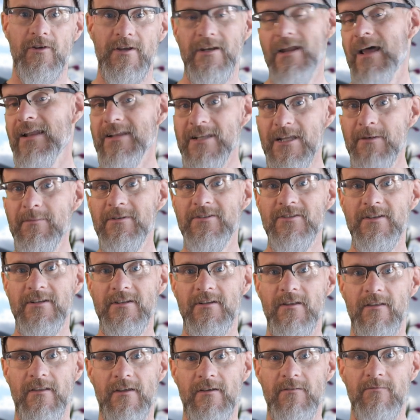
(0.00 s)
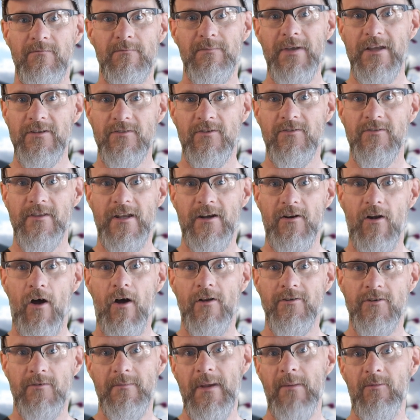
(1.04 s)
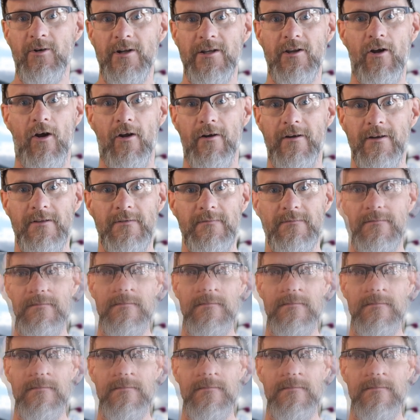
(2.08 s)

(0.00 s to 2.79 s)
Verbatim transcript: You're not limited to the pictures that are on your memory card.